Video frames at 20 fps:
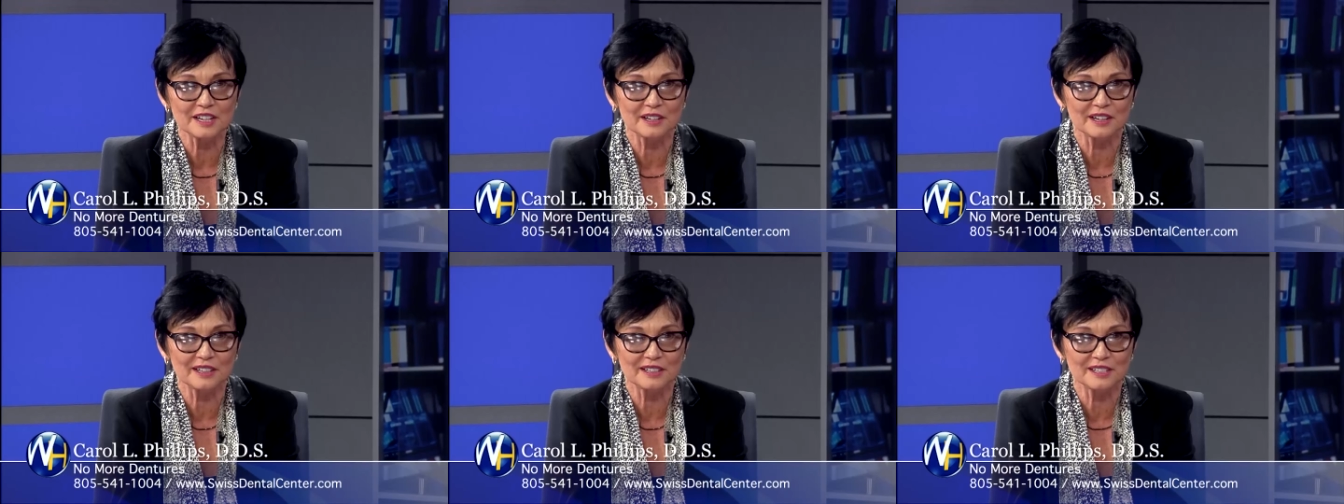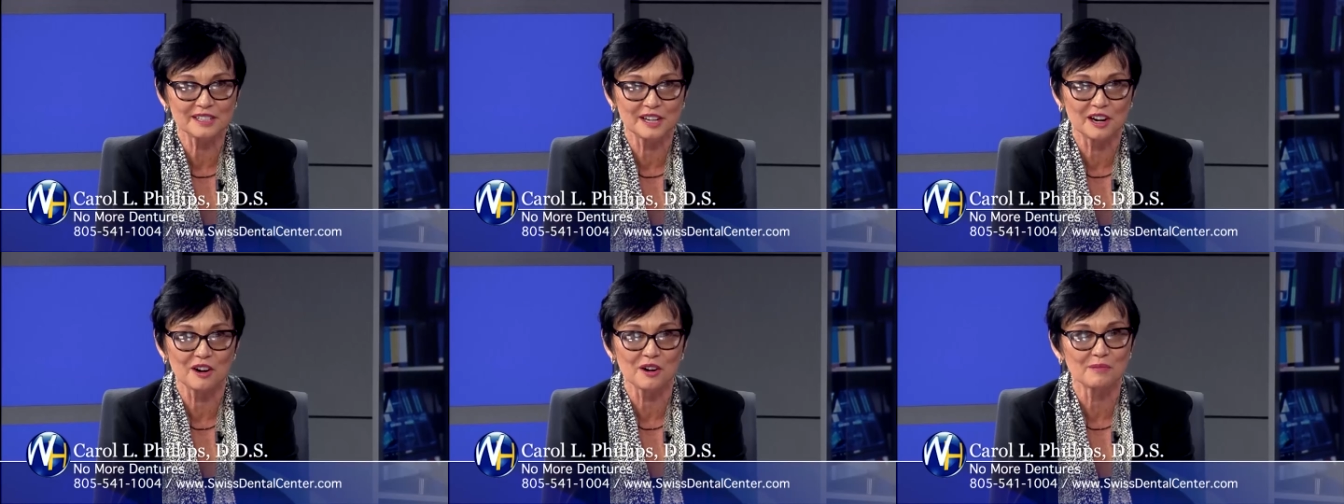a
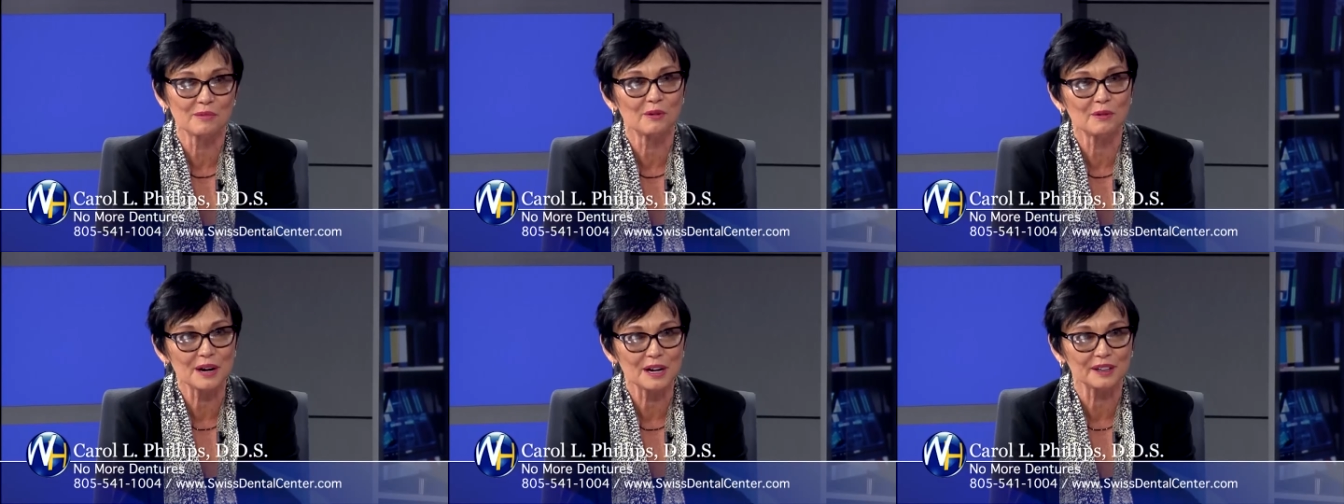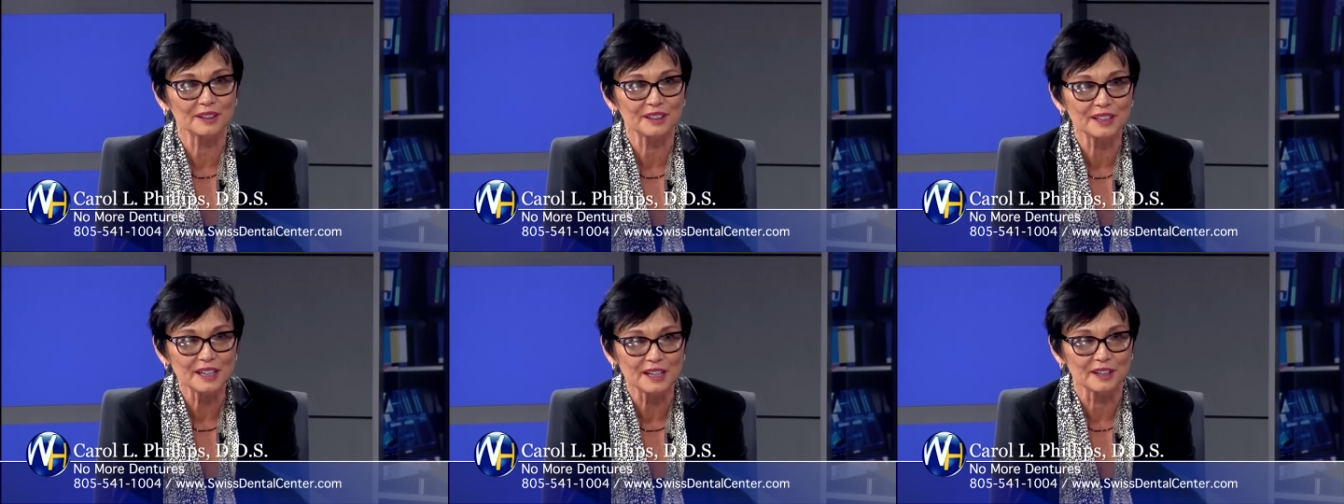terrible way
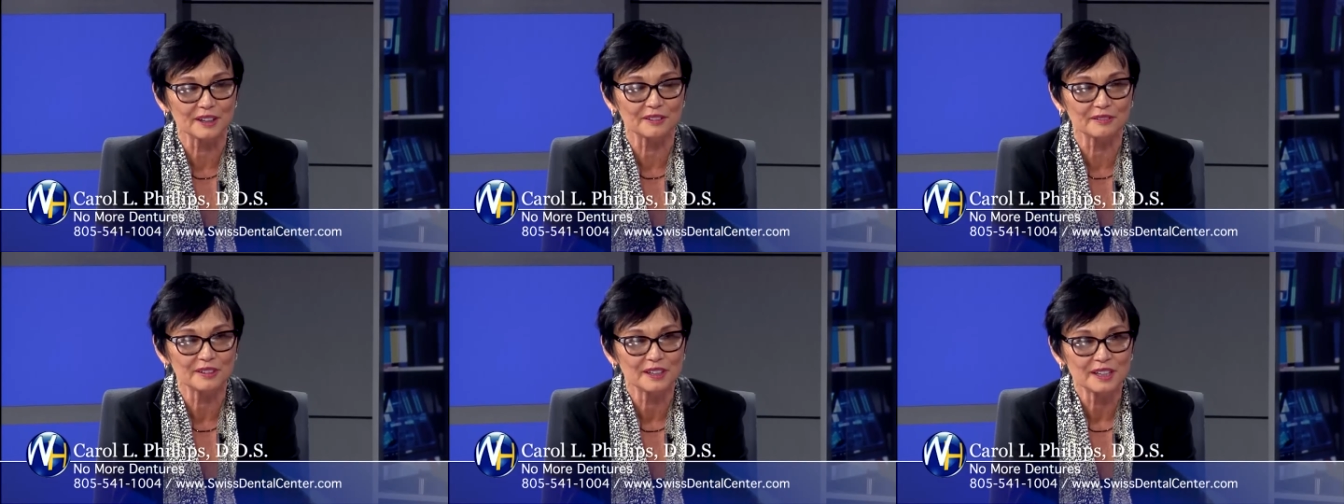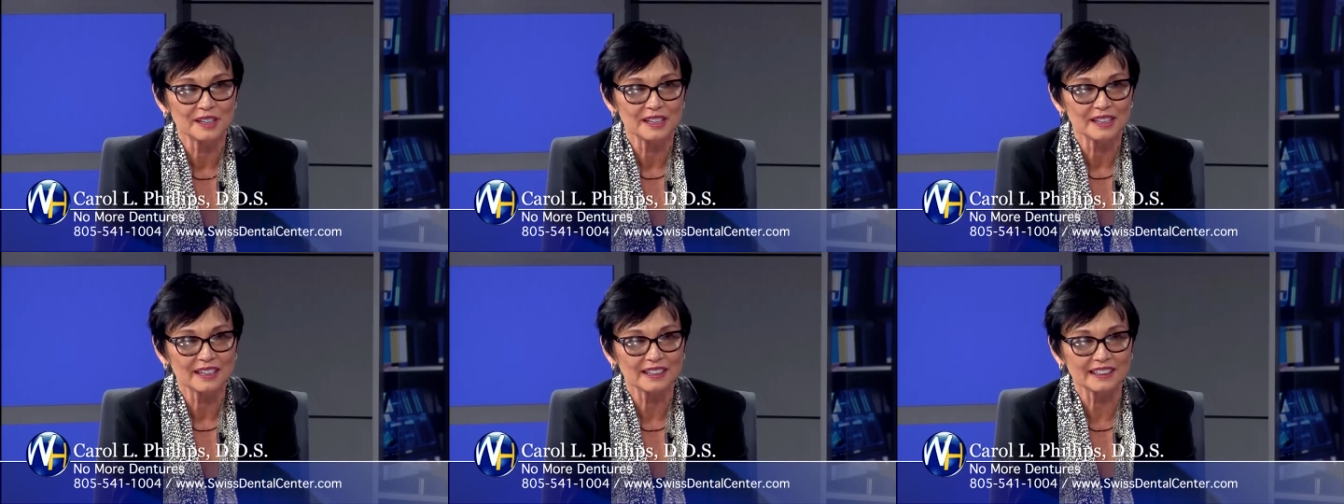to live,
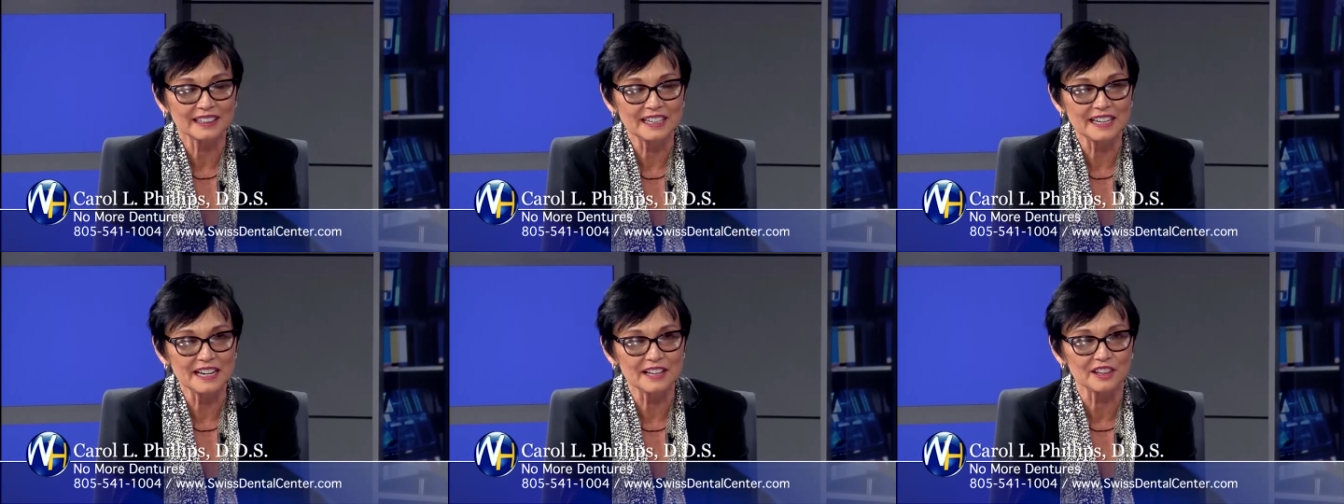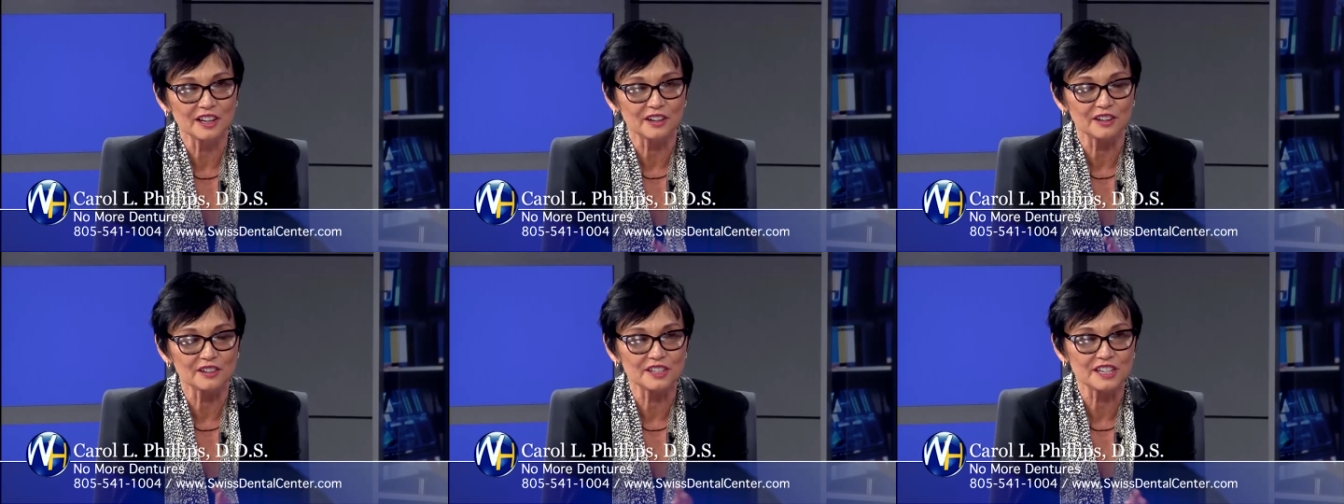cleaning
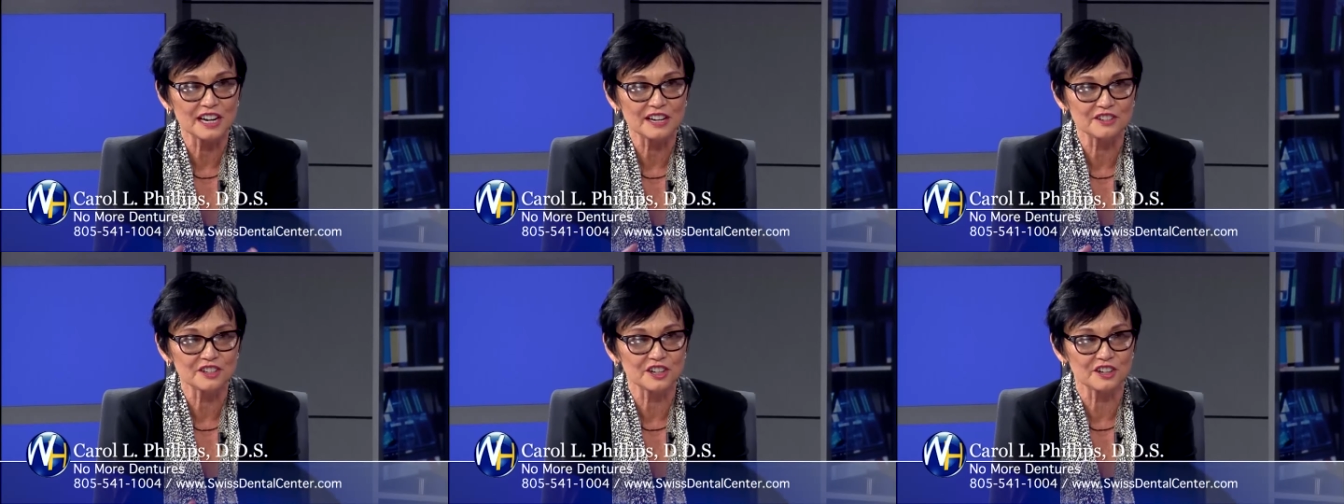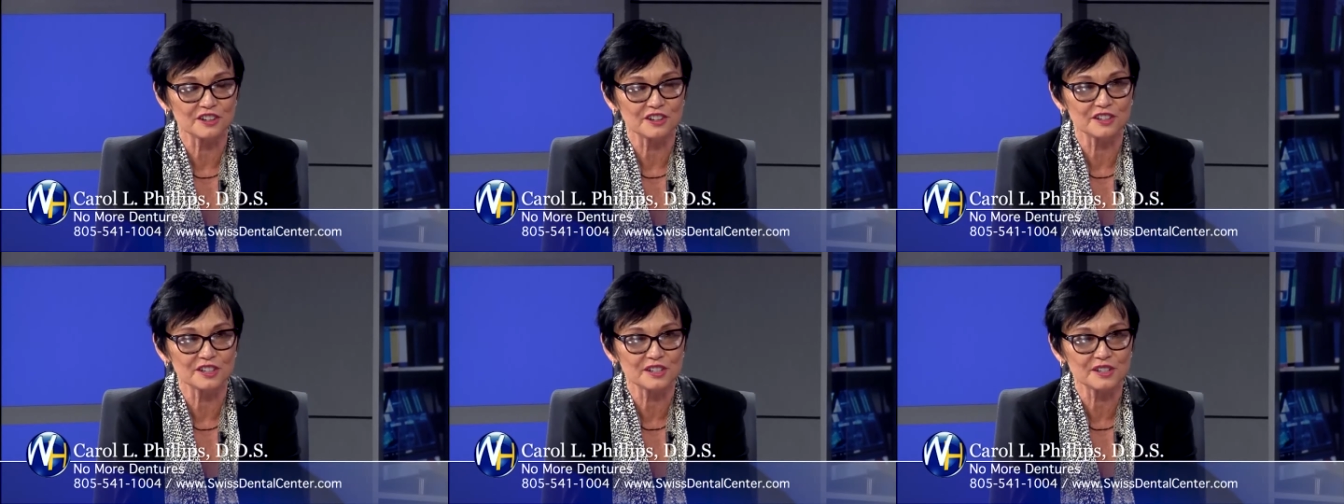their
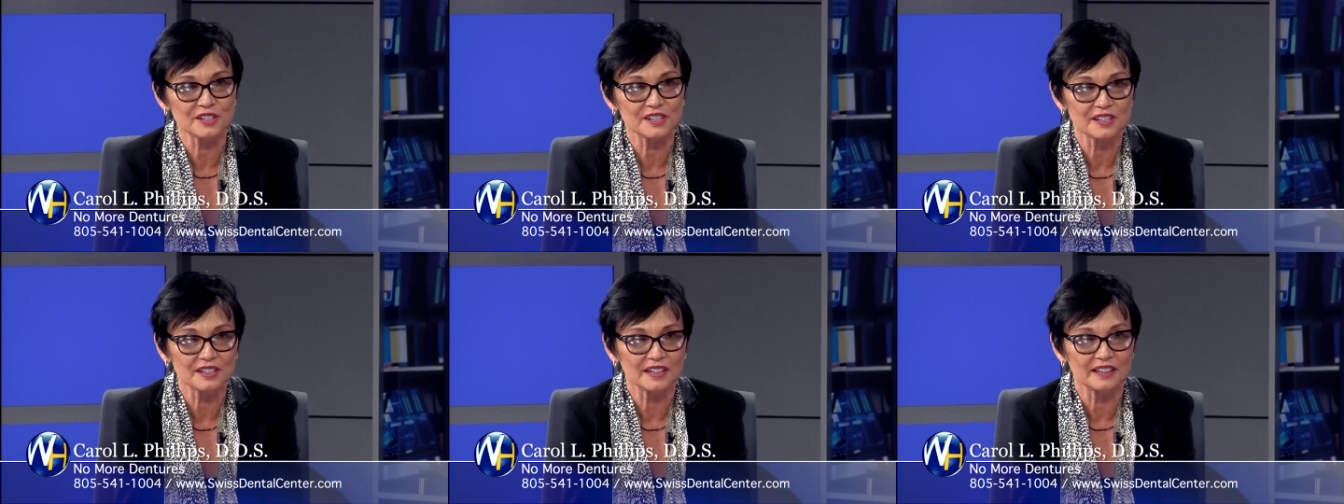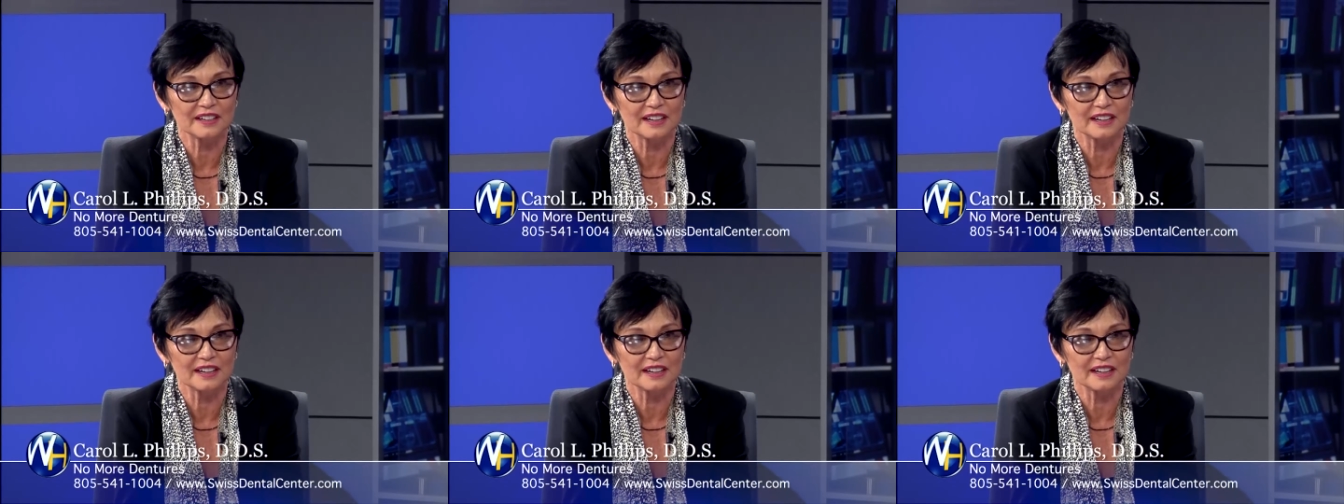dentures,